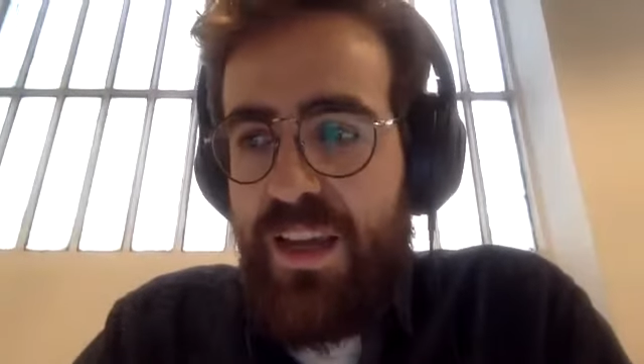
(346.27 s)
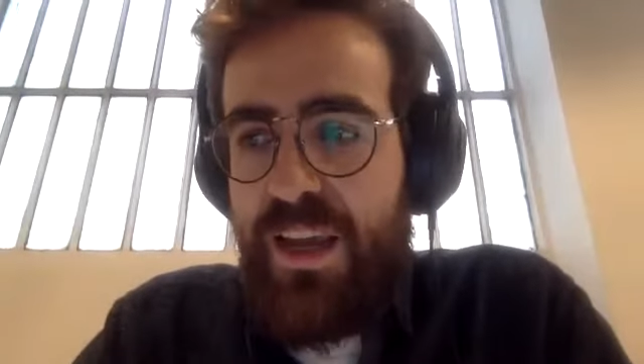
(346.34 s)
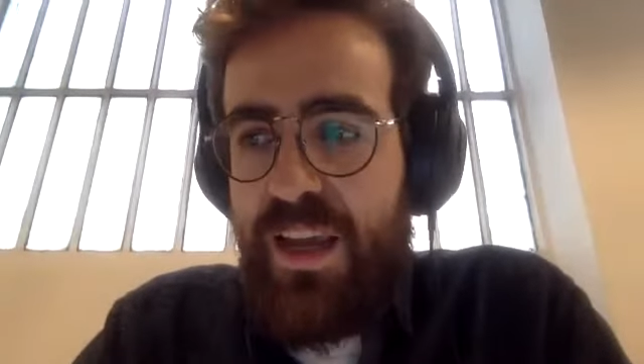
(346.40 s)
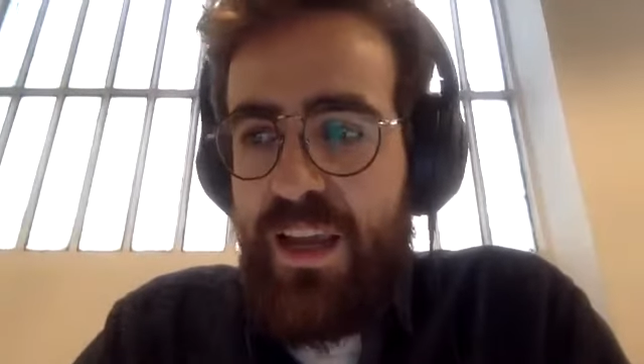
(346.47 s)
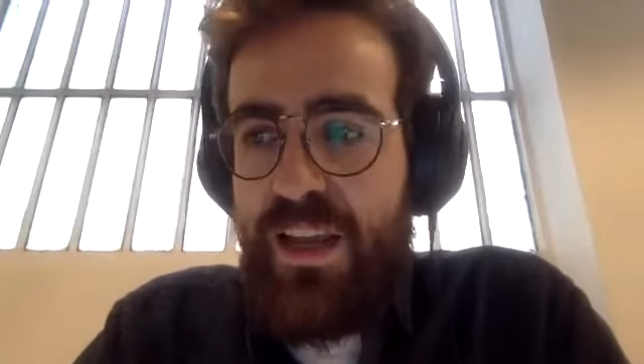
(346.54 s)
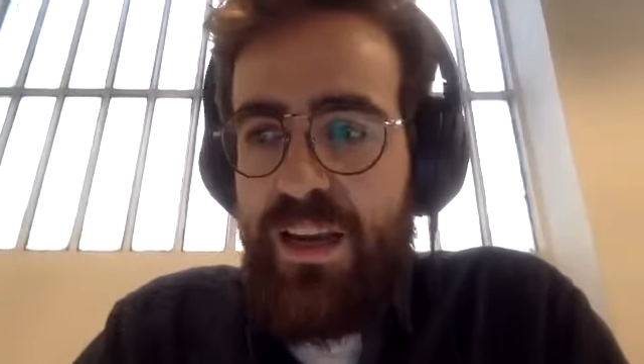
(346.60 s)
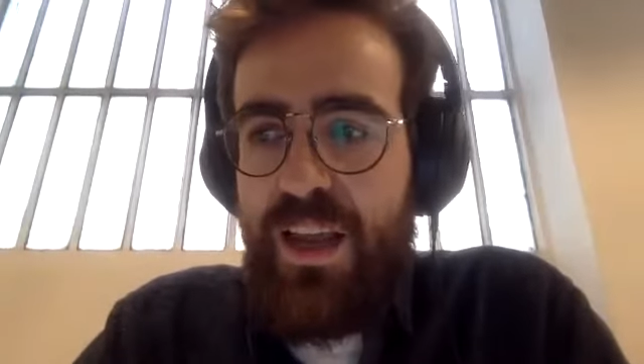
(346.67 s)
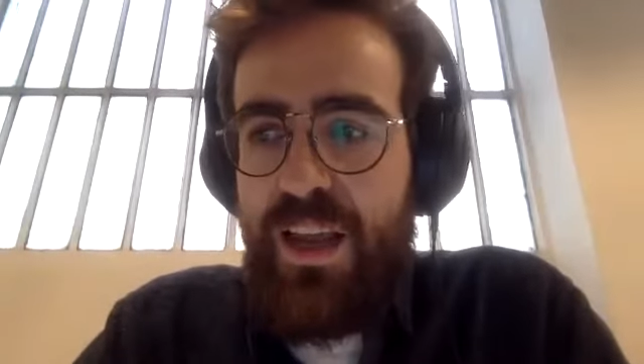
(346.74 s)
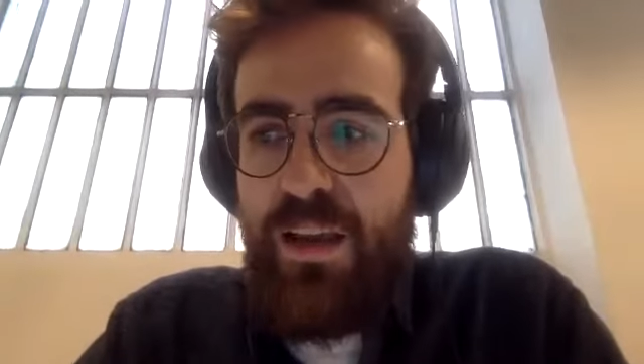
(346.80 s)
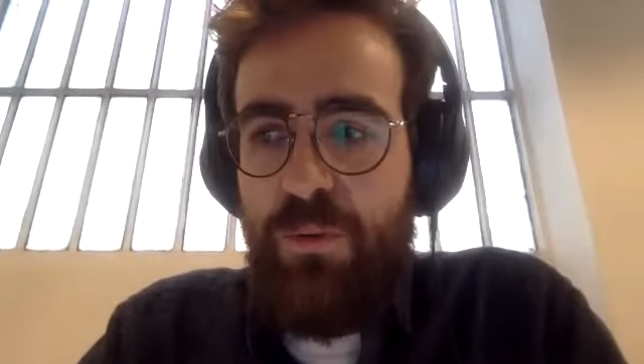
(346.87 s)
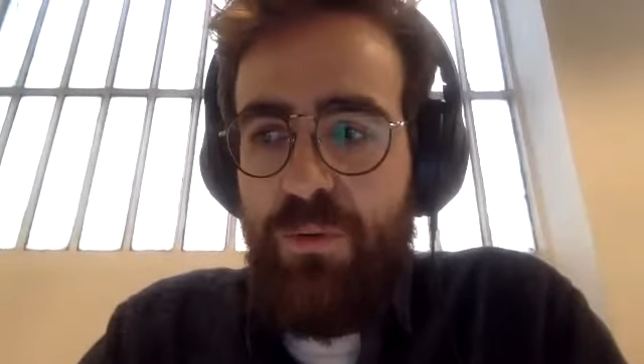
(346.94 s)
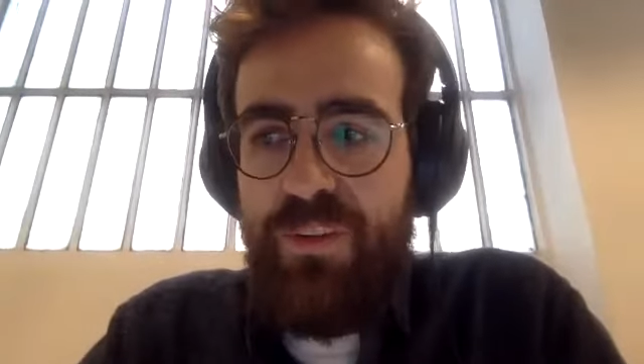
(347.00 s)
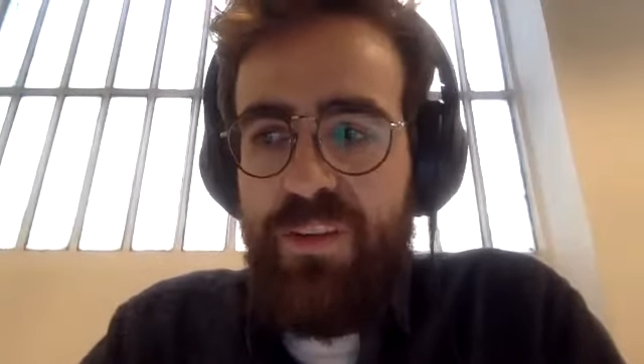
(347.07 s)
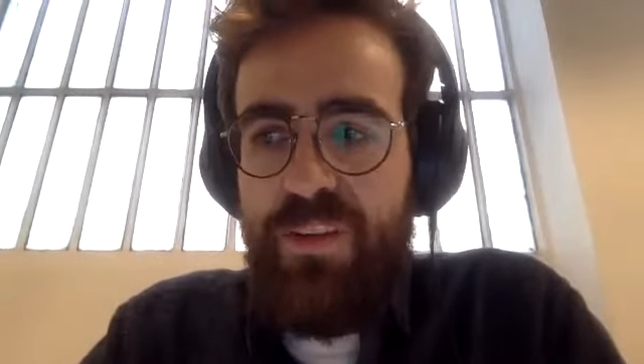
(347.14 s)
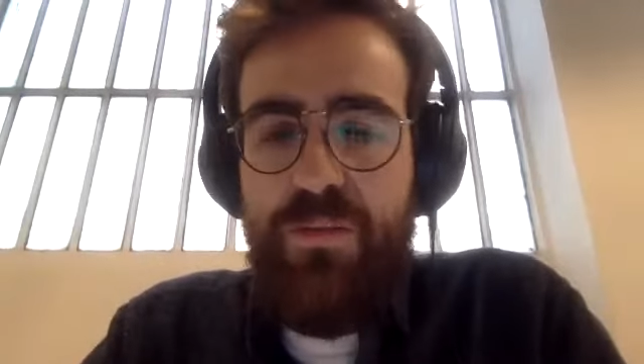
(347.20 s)
And I
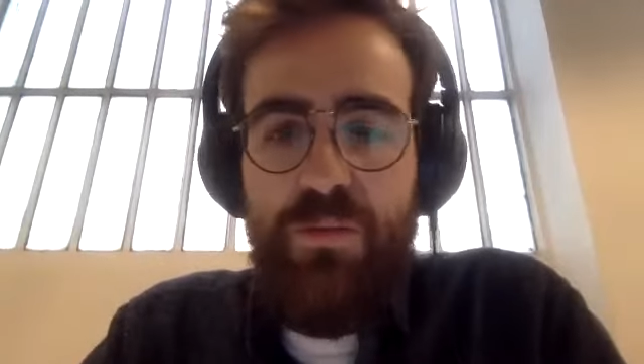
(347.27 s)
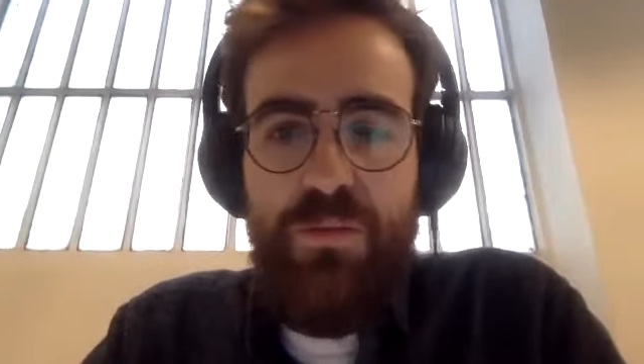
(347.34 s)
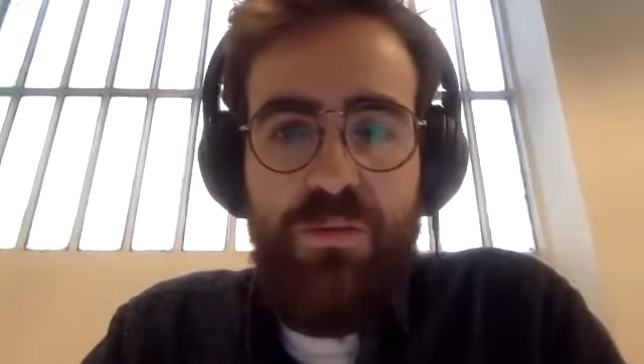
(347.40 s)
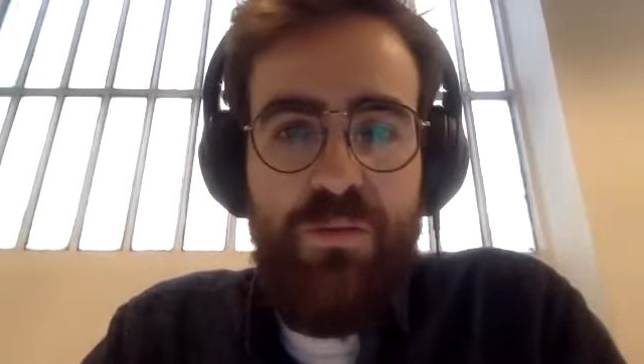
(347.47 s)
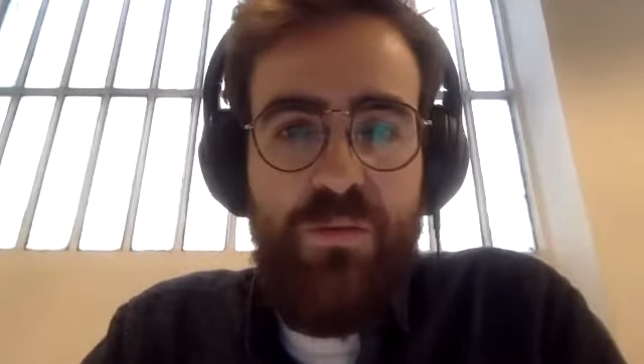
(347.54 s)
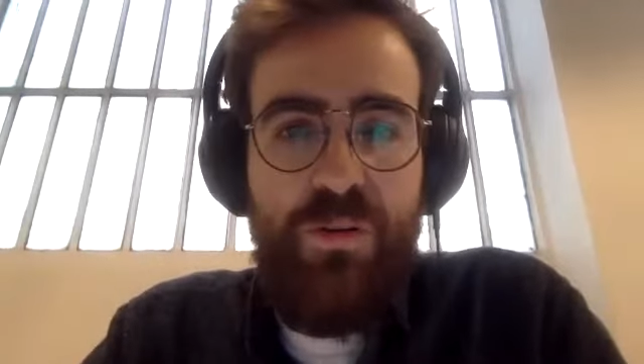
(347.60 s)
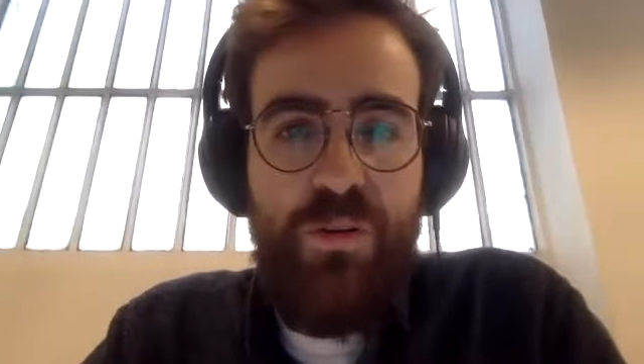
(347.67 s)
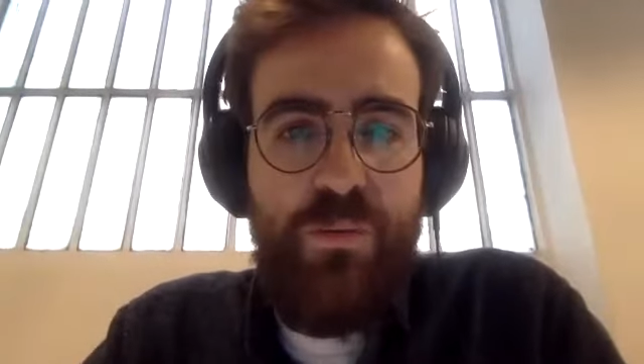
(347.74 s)
wanted to do